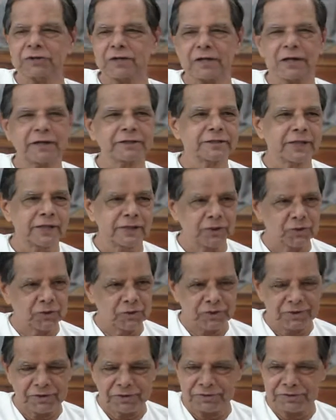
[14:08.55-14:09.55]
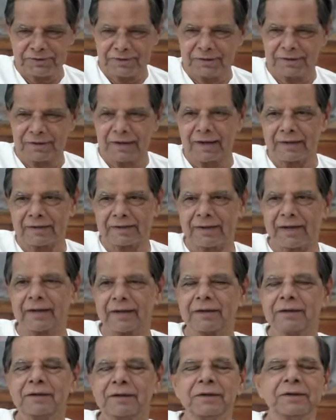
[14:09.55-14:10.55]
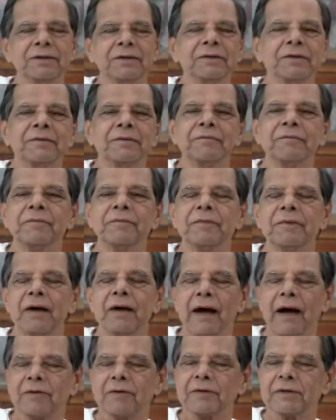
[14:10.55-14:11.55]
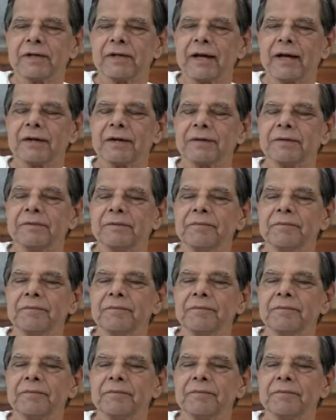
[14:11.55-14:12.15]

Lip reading: shalt execute. Then after that,